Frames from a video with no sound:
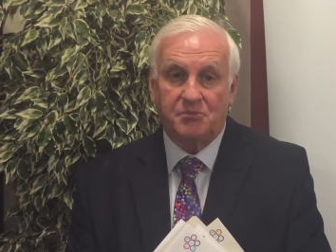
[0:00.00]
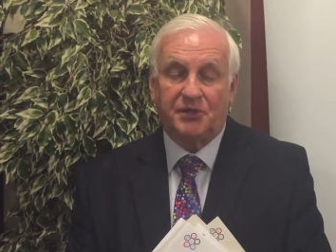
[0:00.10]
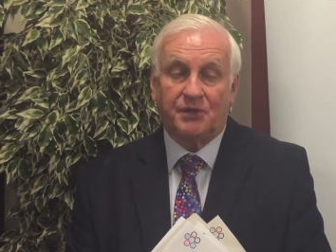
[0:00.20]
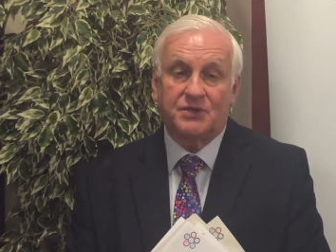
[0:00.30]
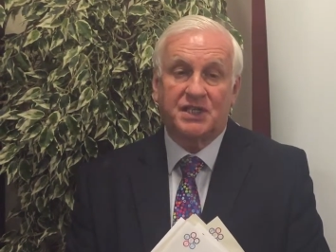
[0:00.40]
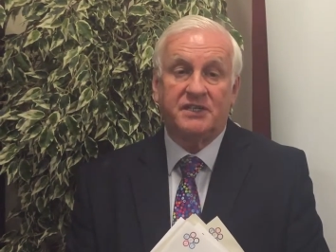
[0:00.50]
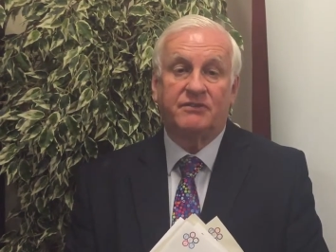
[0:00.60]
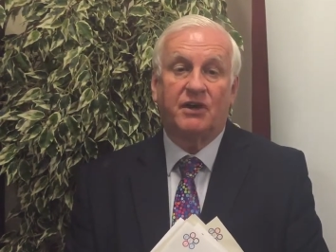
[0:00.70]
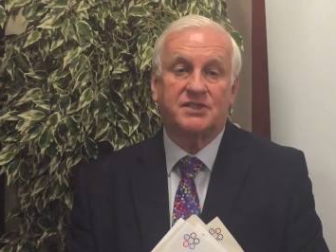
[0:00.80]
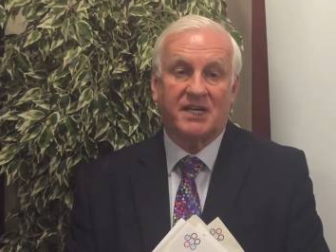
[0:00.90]
but also
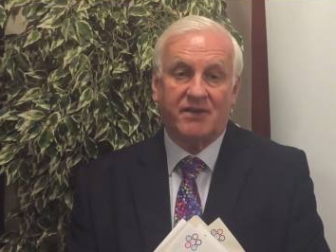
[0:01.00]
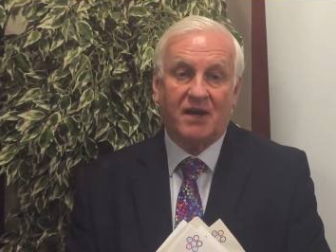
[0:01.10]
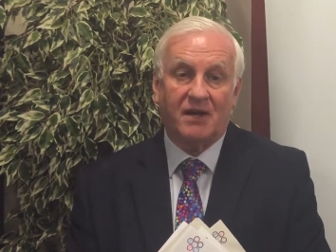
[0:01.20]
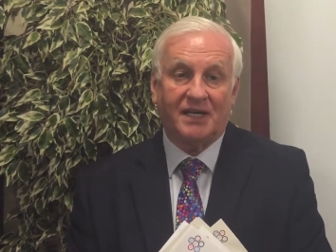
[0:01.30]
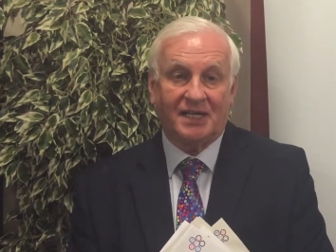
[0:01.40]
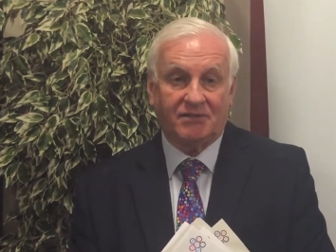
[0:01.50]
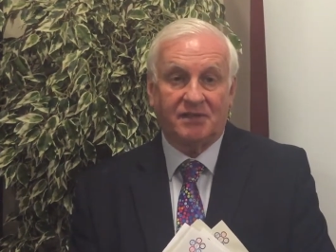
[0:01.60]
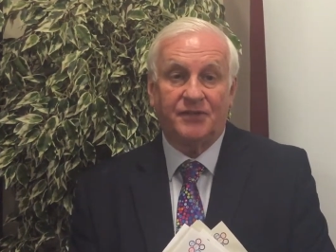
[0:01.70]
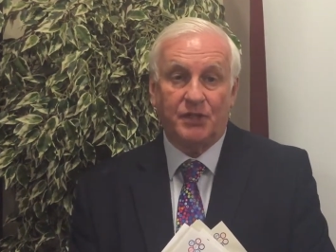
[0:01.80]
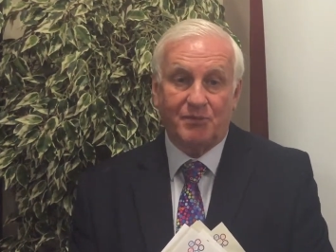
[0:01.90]
you've got to have a high level
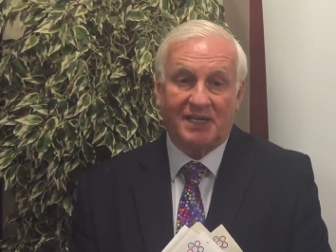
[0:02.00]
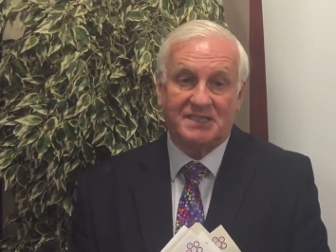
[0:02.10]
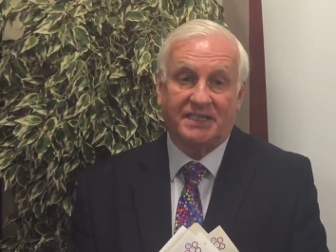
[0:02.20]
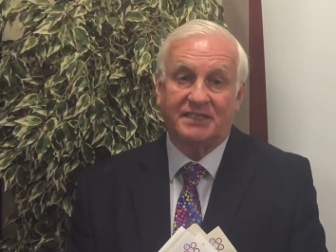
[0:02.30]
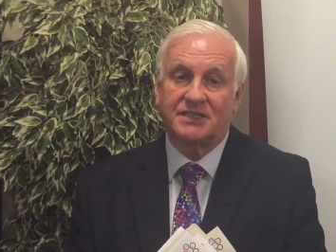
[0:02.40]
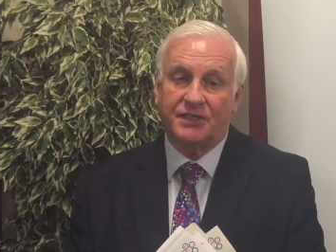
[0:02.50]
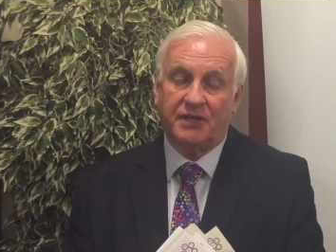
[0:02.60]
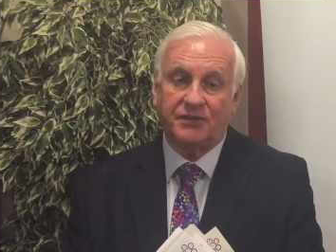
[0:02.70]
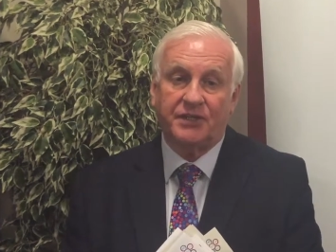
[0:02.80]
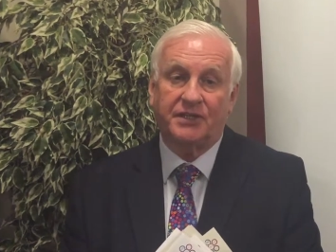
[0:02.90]
of humility to
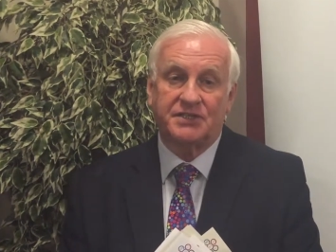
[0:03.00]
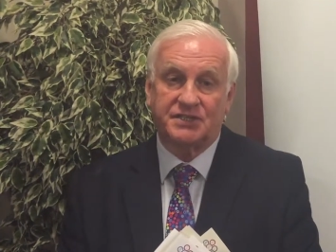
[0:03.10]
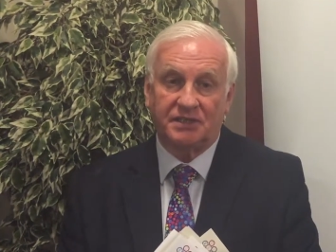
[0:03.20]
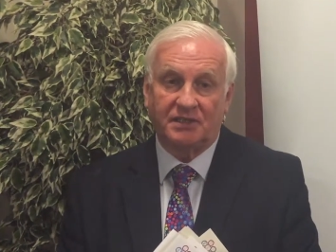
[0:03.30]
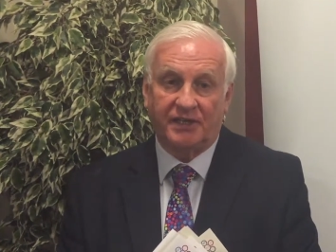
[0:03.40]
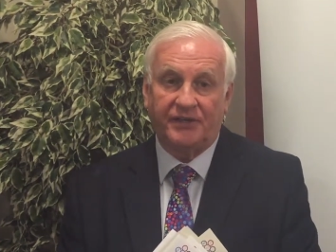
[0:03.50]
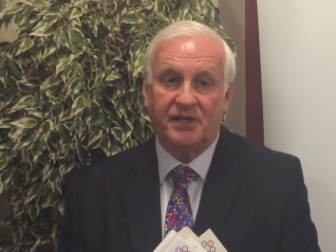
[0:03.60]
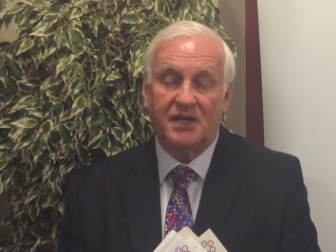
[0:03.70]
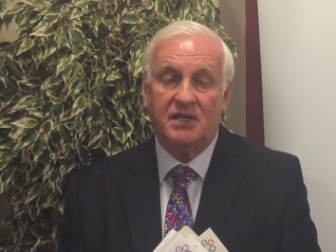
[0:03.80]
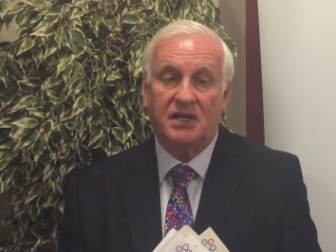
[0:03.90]
know that you can still learn
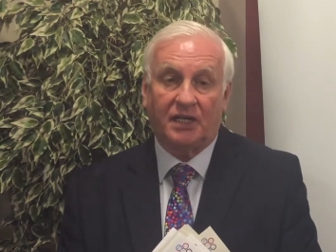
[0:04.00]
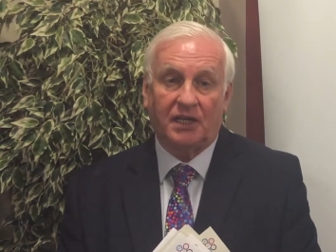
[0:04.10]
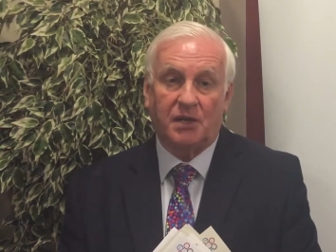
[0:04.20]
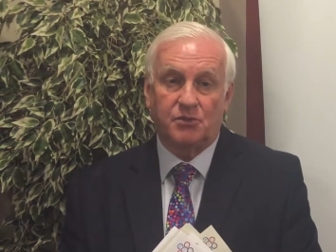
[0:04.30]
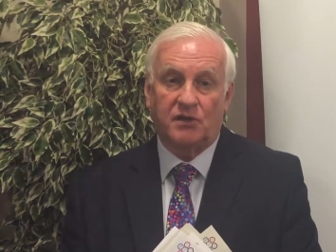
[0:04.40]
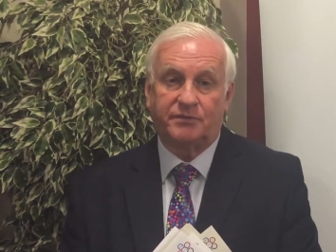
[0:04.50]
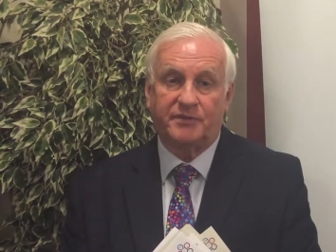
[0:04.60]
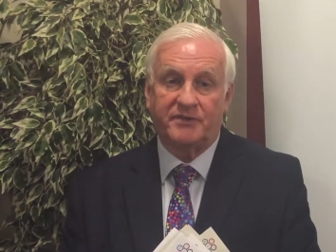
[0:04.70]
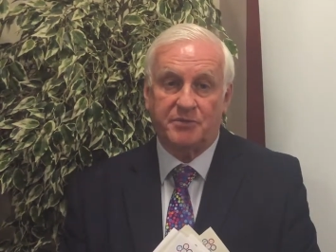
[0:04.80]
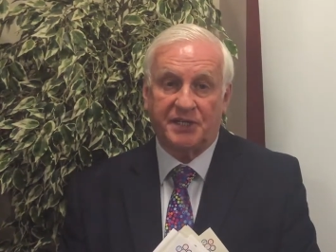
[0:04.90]
a lot more from
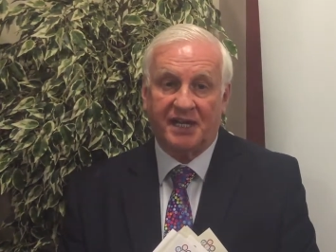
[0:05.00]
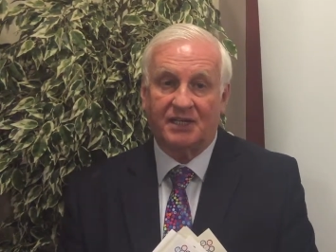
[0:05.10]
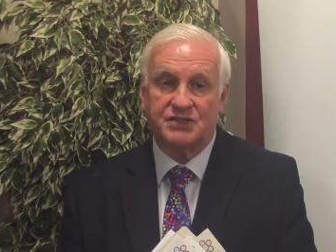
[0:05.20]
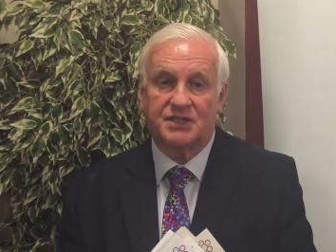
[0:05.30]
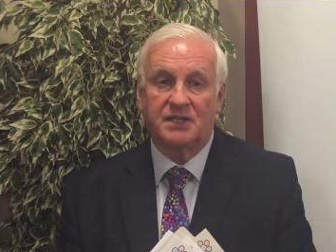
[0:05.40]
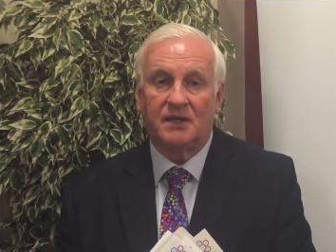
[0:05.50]
everybody else.